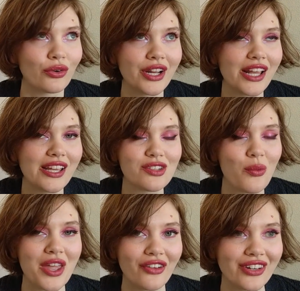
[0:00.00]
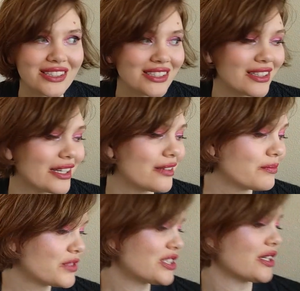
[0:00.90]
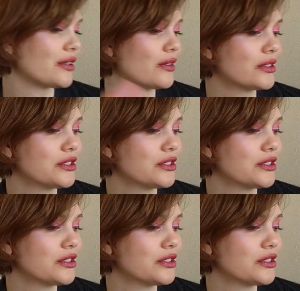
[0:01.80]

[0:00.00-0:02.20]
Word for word: three days a week recently. So